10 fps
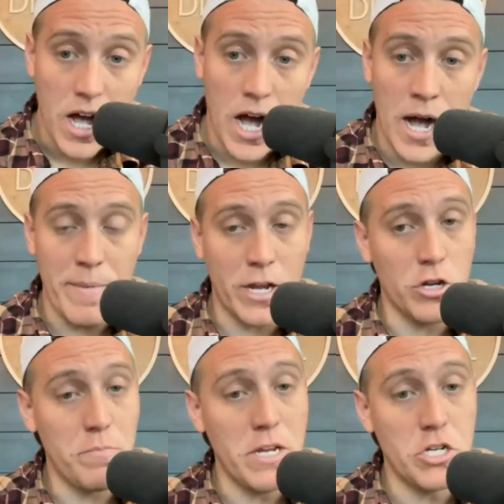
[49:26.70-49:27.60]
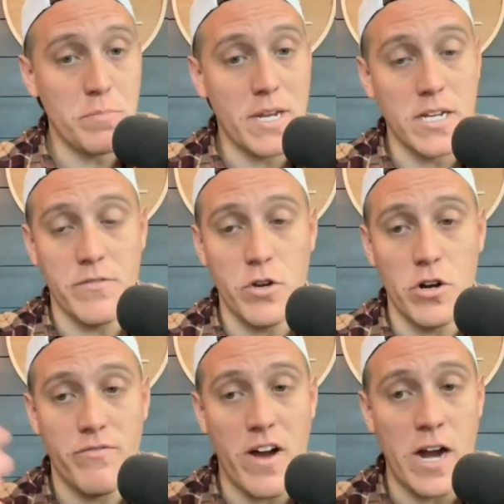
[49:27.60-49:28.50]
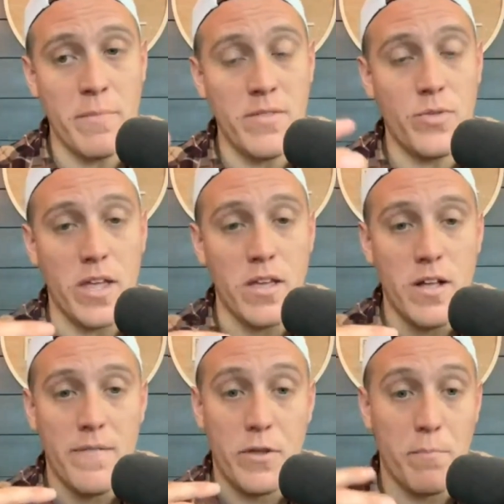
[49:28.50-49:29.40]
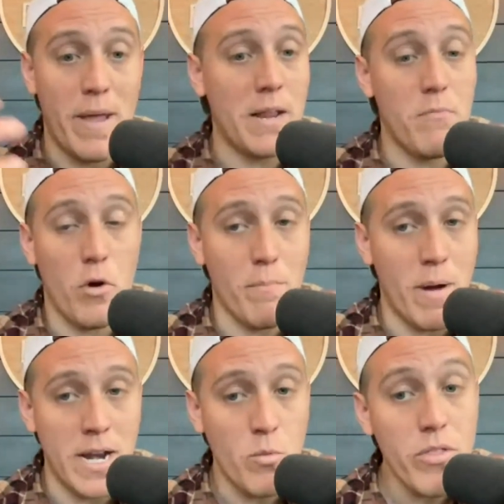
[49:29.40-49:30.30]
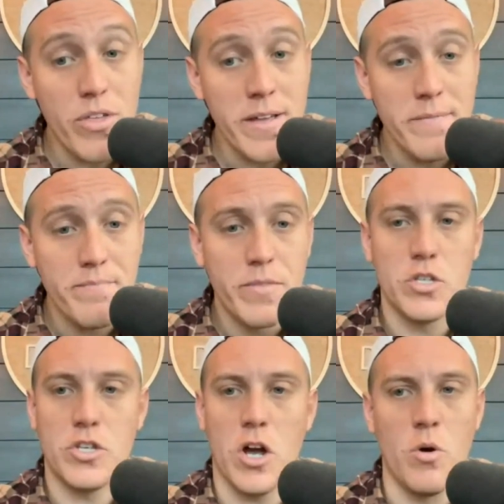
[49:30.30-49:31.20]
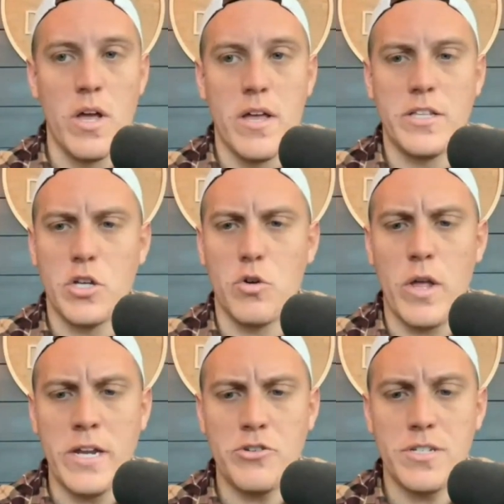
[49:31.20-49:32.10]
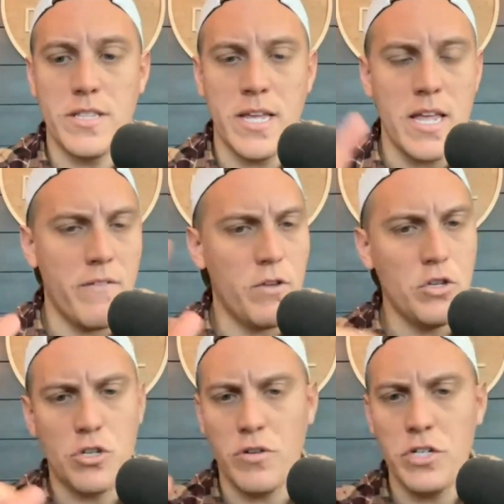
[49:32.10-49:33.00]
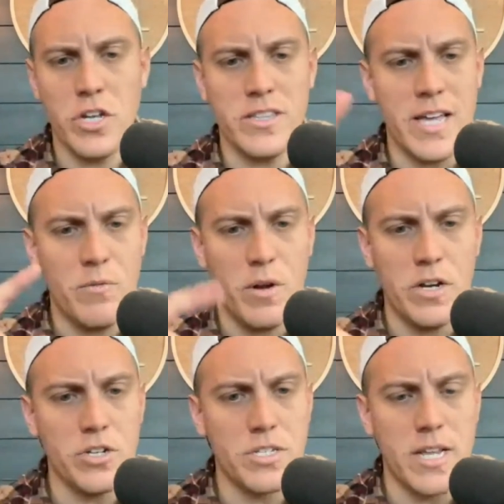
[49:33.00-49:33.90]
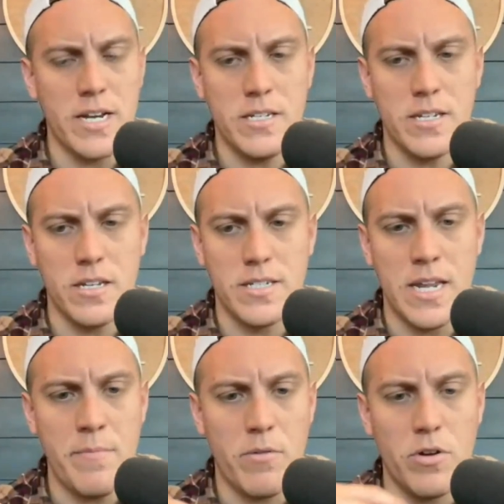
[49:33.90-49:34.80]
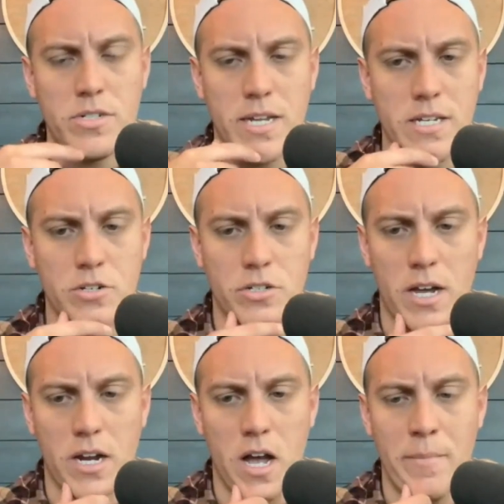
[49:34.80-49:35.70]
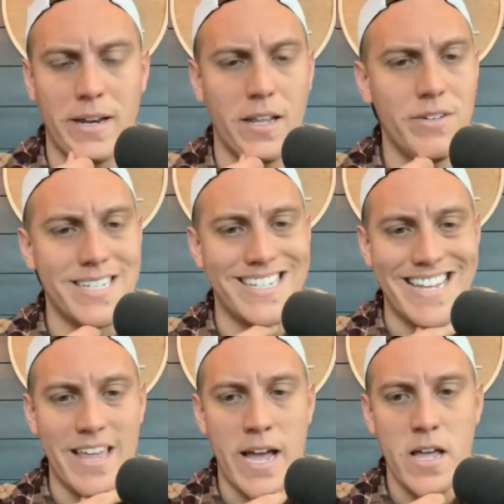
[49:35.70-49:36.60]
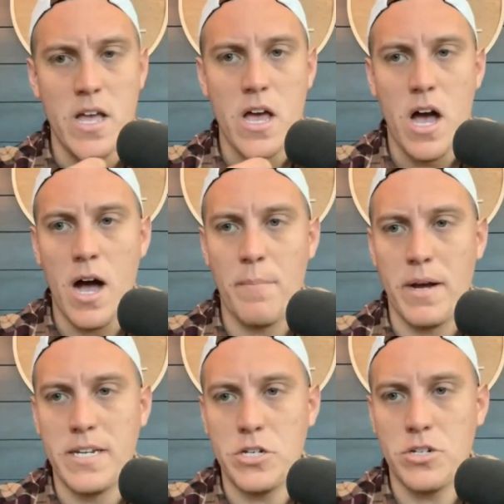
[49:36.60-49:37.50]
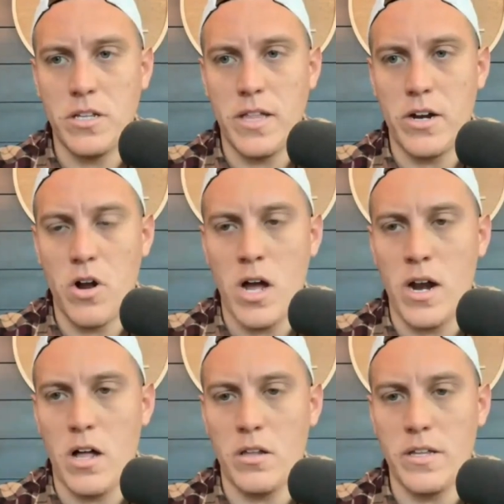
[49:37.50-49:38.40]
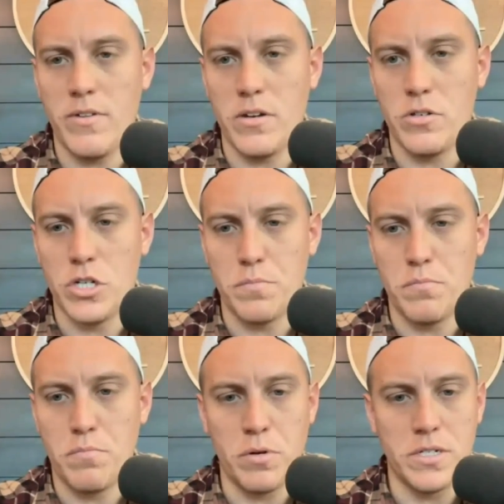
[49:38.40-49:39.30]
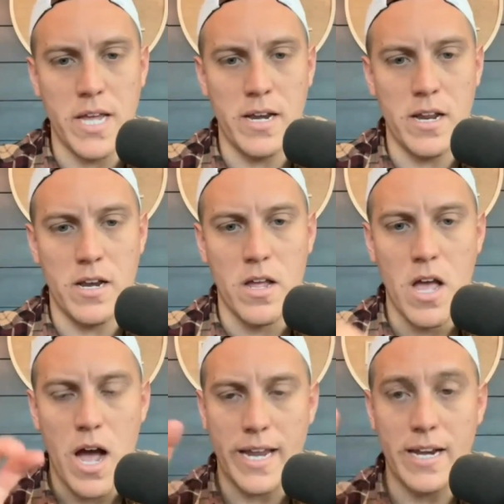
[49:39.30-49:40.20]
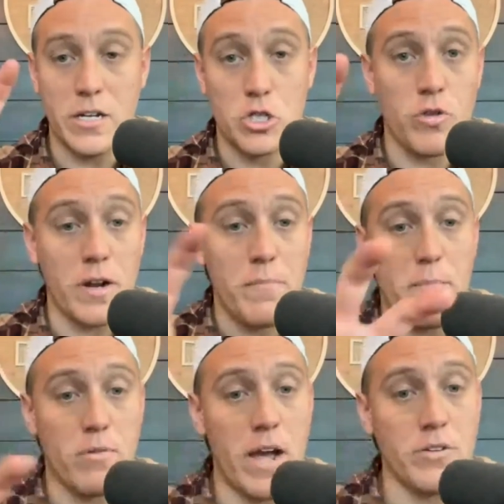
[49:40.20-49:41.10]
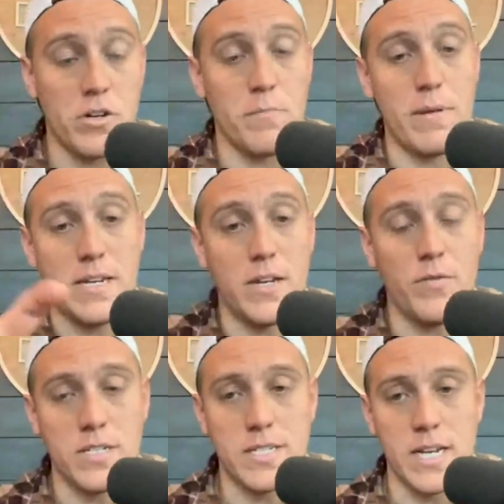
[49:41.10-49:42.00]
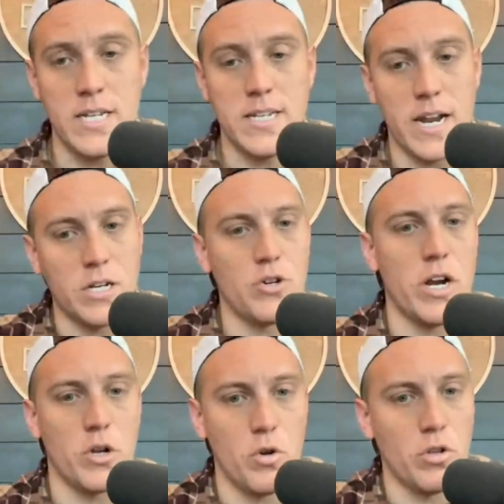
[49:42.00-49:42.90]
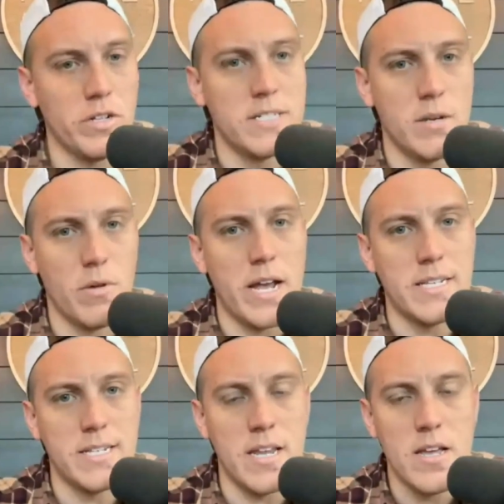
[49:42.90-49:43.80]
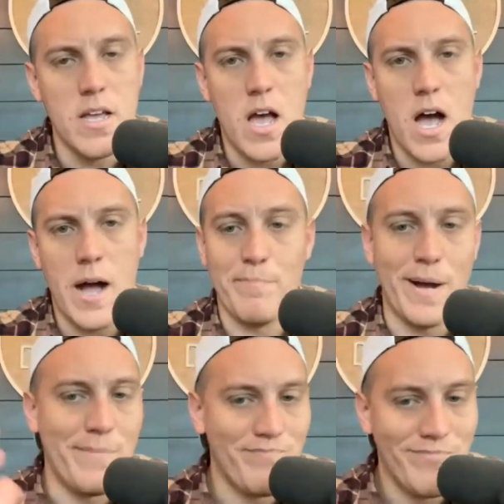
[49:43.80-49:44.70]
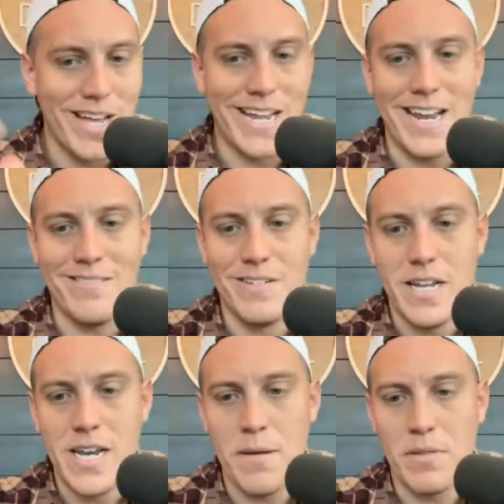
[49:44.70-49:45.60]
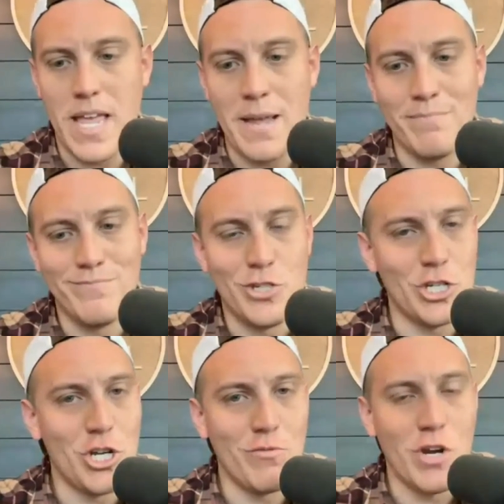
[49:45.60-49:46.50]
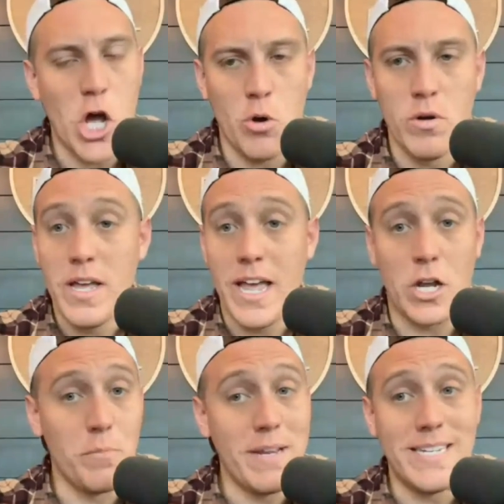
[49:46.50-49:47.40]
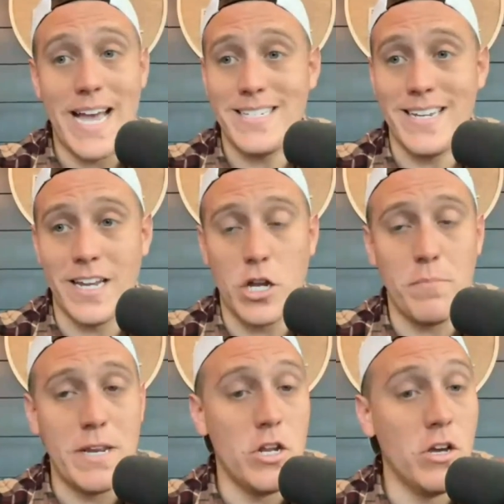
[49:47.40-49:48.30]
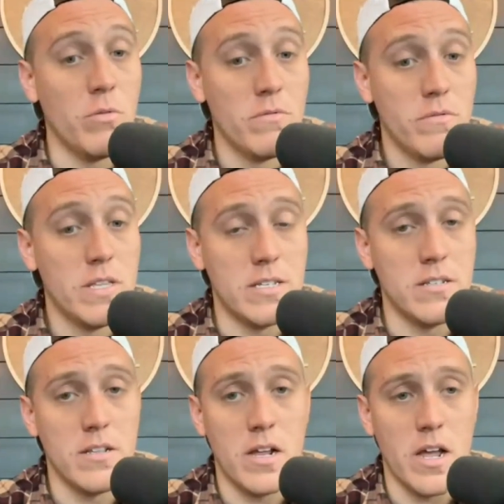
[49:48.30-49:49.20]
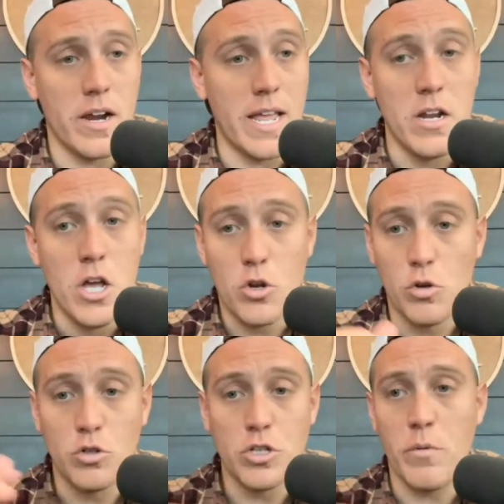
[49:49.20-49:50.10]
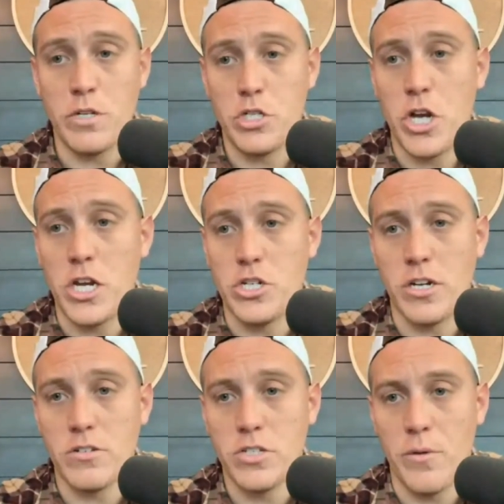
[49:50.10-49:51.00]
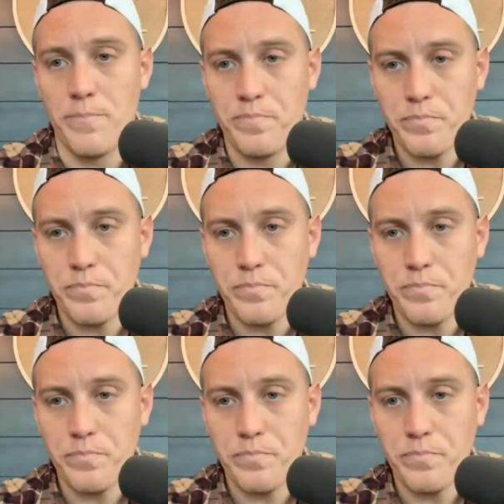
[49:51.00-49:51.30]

It could be just because of your environment. They're making more money with it. So it's an interesting thing. If you screenshot that and want to just send it to team@rotatedigital.com, I'd love to see that. Additionally, later on, I'll even just pretend and I can trick my browser to be in different cities and I can try to Google and see what I see. But again, name of the game, just don't know. It could be testing. It could be new. This is again, Google's always changing. So